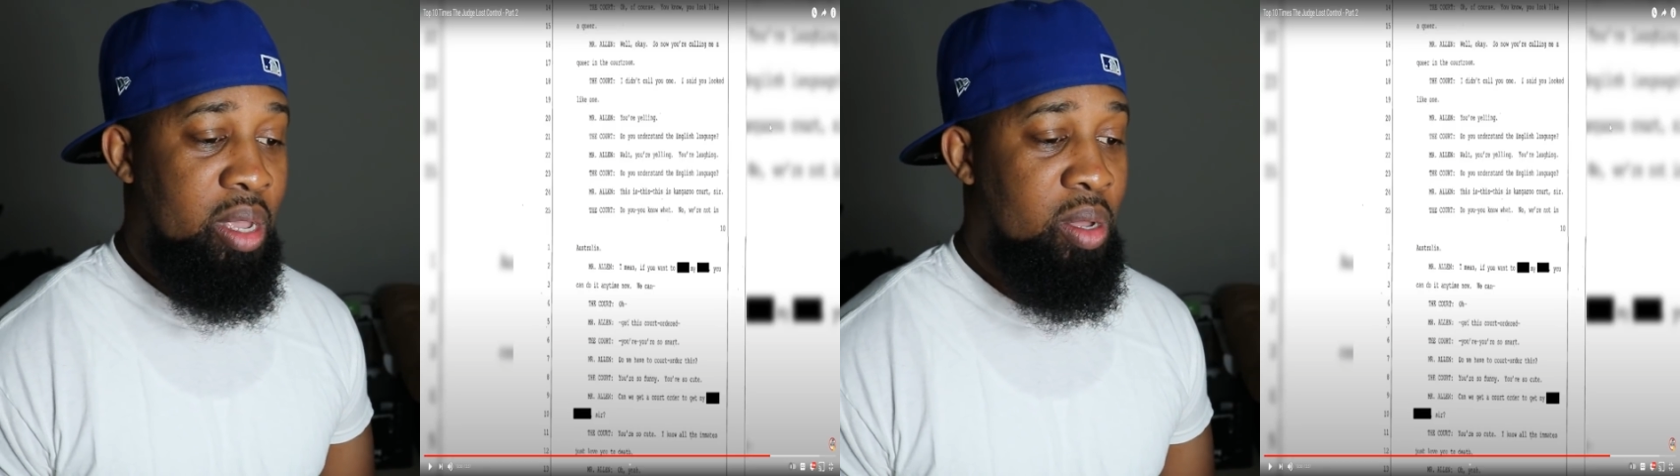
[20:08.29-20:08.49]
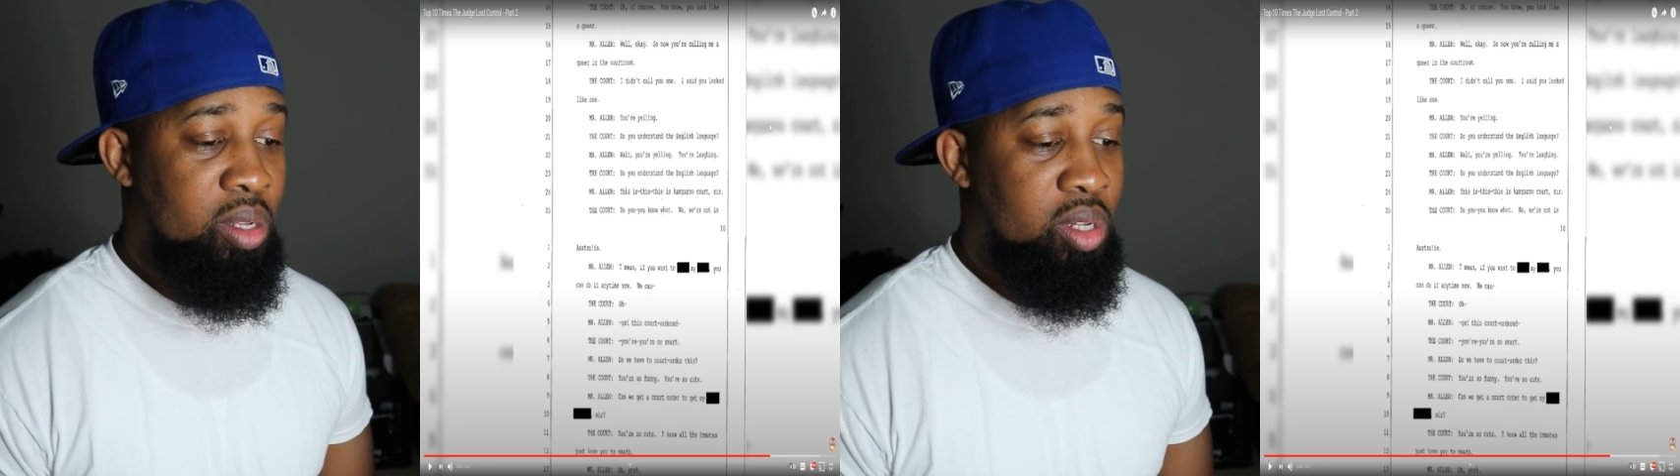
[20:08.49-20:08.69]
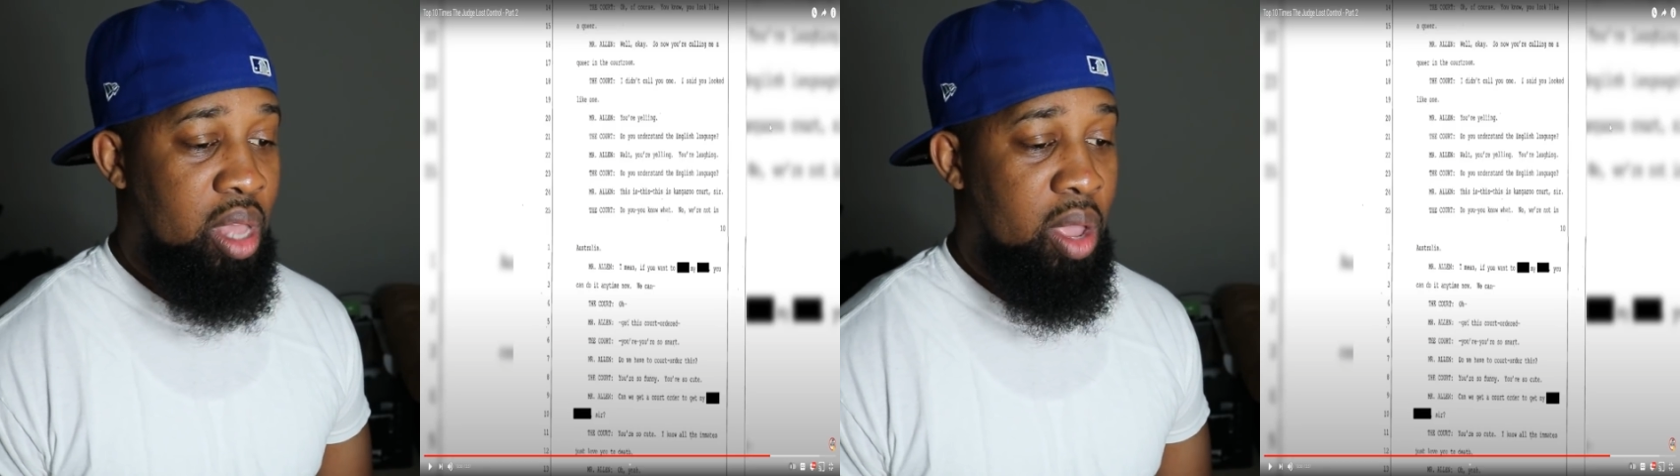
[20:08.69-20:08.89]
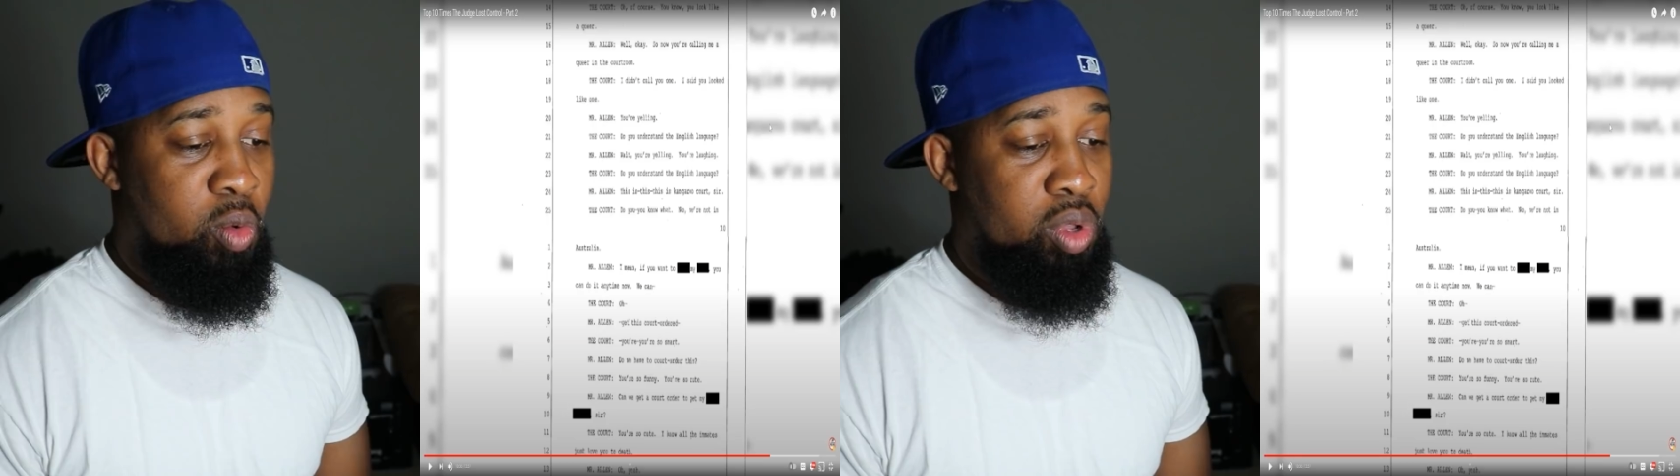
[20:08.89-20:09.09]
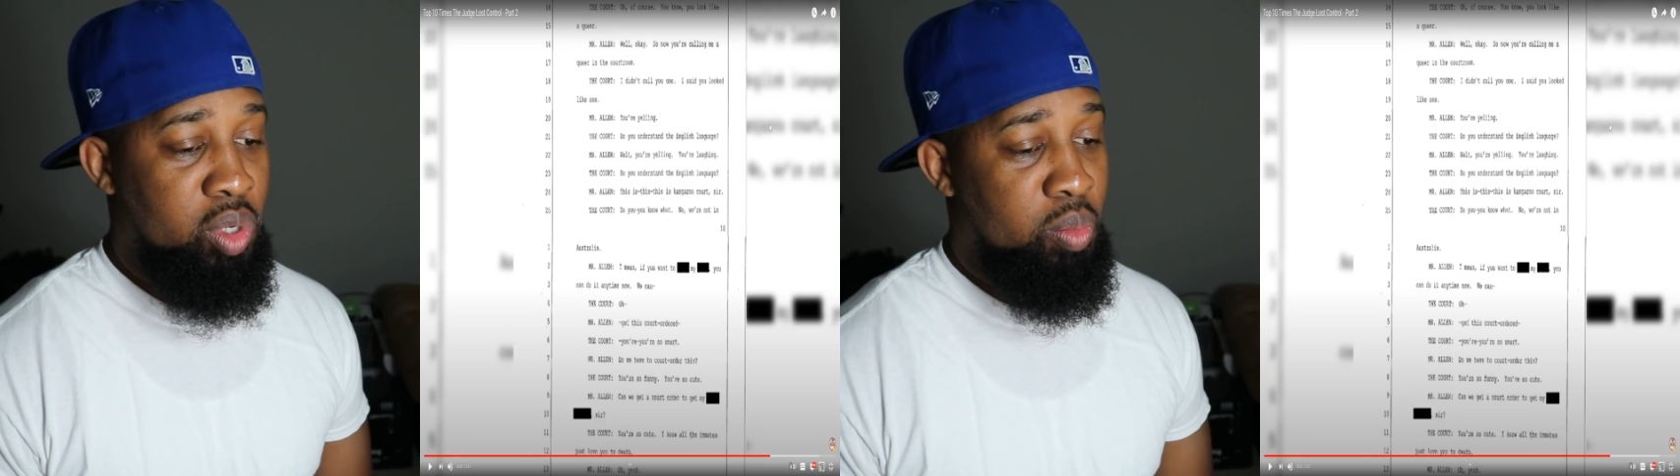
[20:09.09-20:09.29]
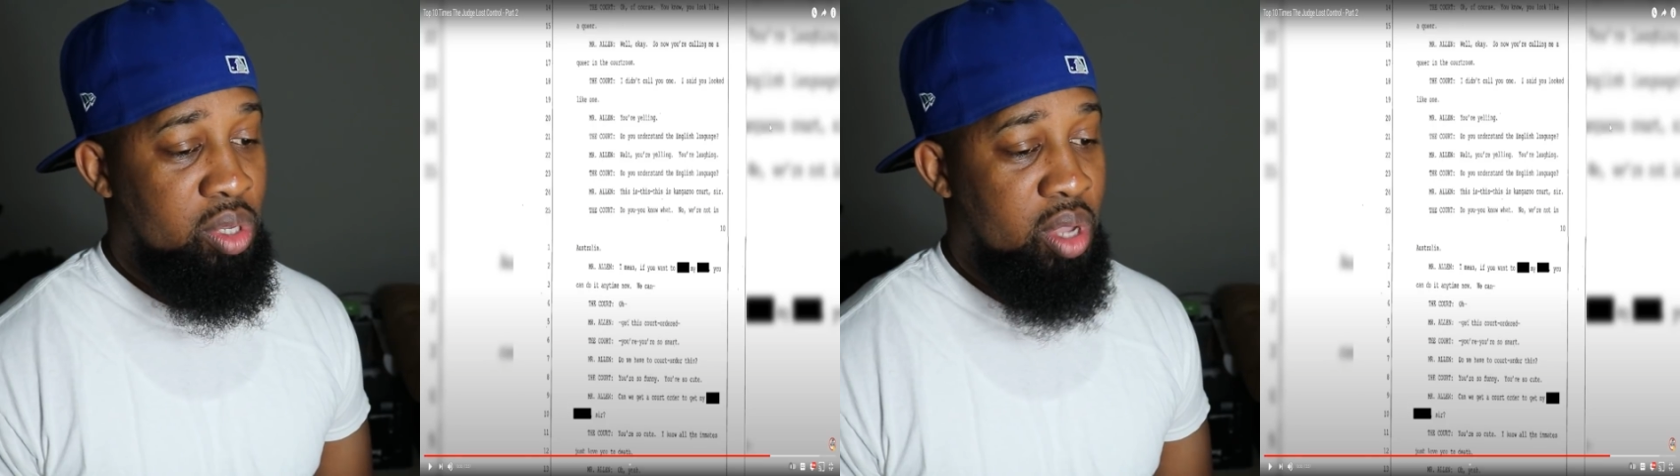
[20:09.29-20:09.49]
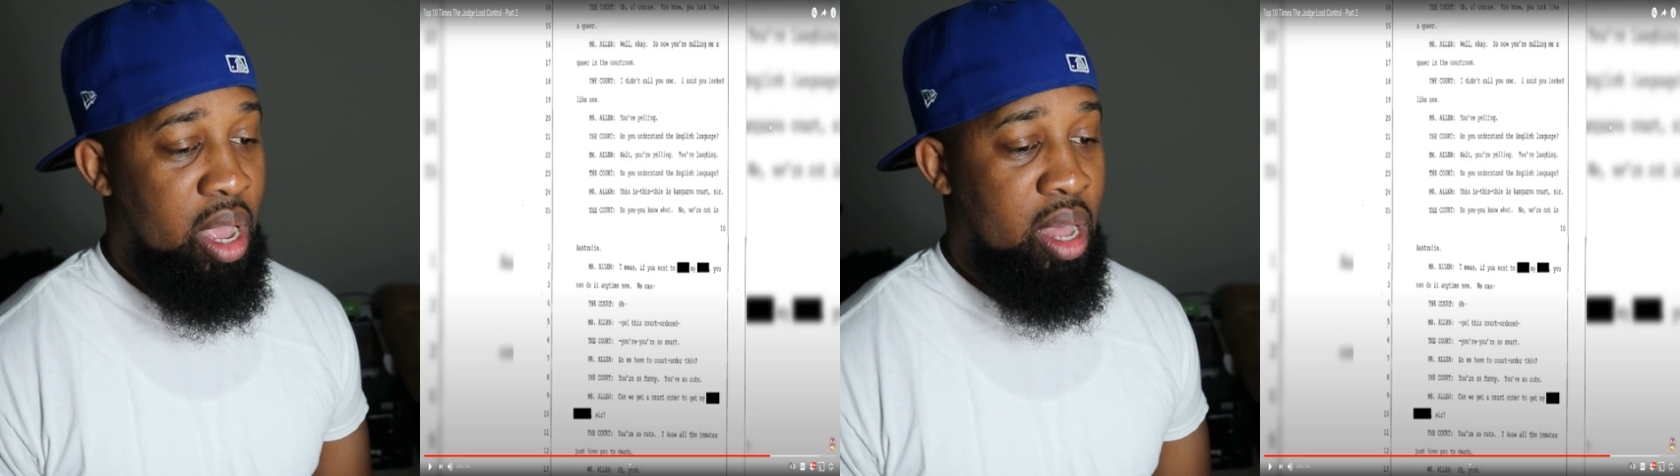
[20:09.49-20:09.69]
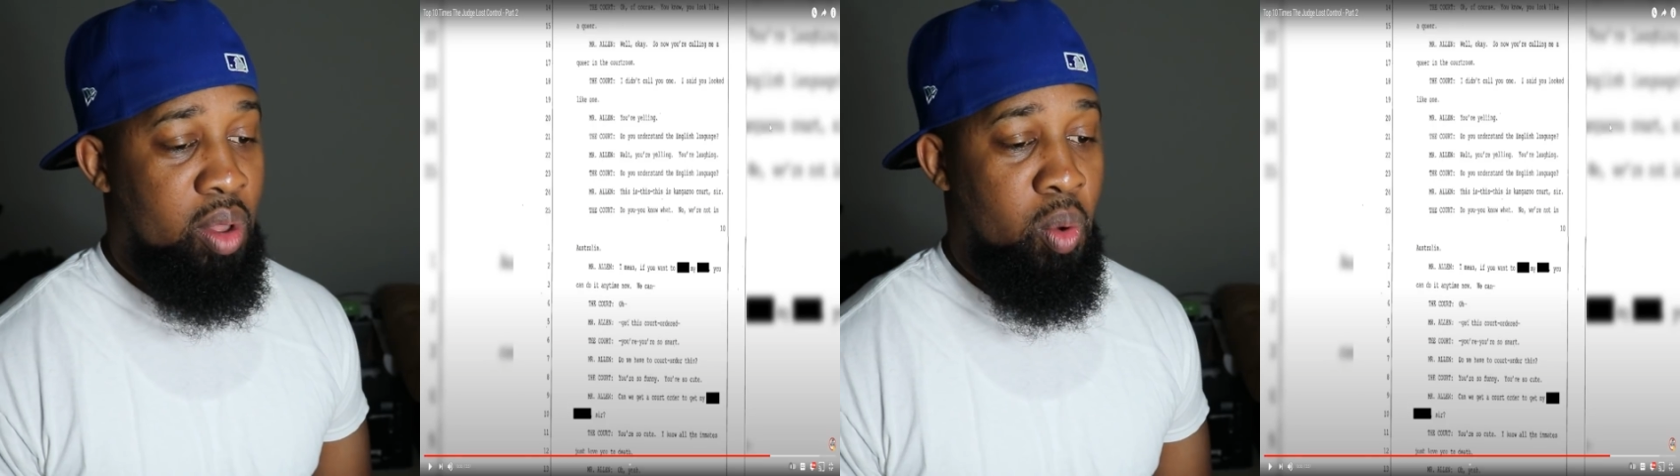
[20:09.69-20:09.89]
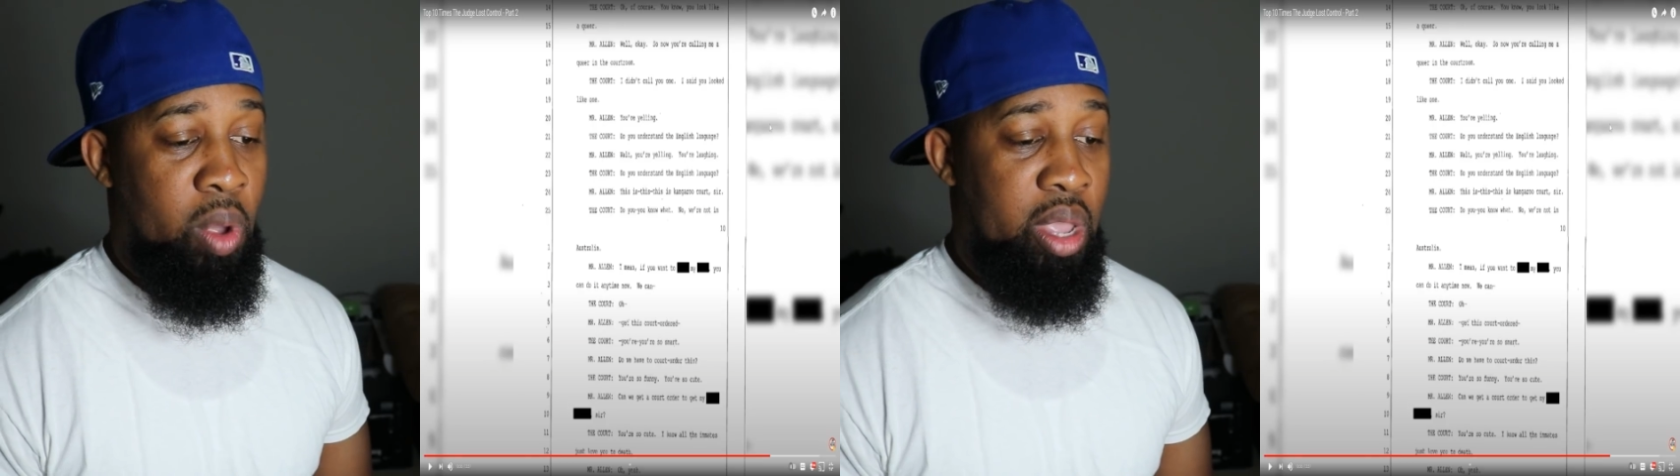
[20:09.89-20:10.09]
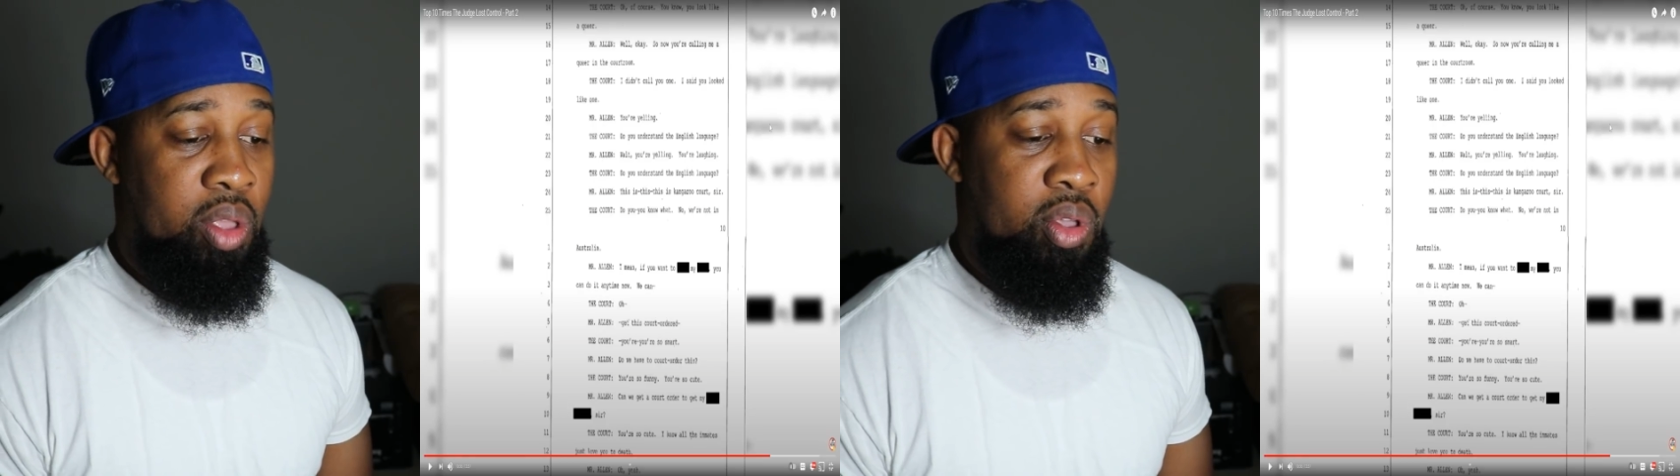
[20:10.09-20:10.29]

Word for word: English language? Mr. Allen, wait.